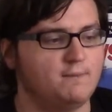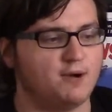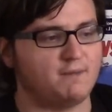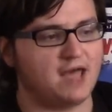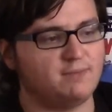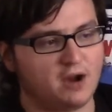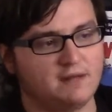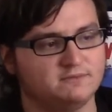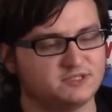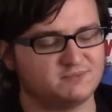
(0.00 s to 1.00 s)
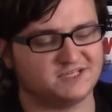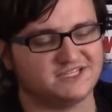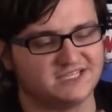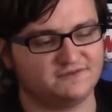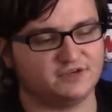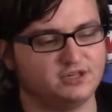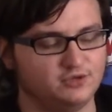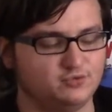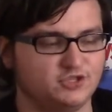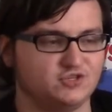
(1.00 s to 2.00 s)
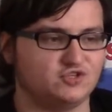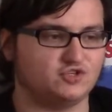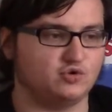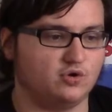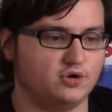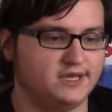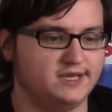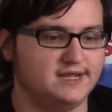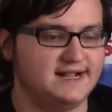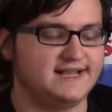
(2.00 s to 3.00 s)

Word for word: But my problem specifically with the story